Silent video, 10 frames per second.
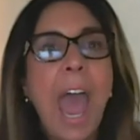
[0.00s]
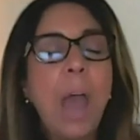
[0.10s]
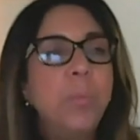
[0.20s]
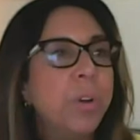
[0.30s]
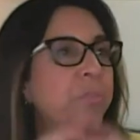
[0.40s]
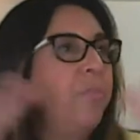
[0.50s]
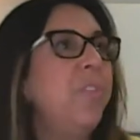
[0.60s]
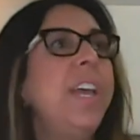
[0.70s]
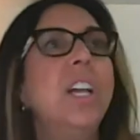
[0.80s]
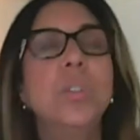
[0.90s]
And we're
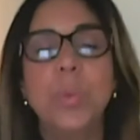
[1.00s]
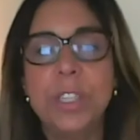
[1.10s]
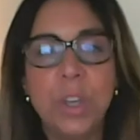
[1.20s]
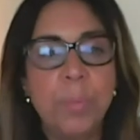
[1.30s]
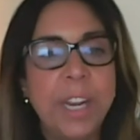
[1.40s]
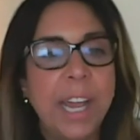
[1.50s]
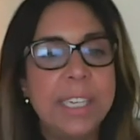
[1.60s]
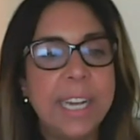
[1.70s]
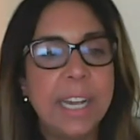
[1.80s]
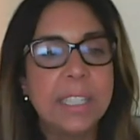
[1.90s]
filled with so many
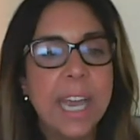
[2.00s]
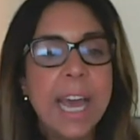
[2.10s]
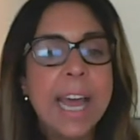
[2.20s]
ideas.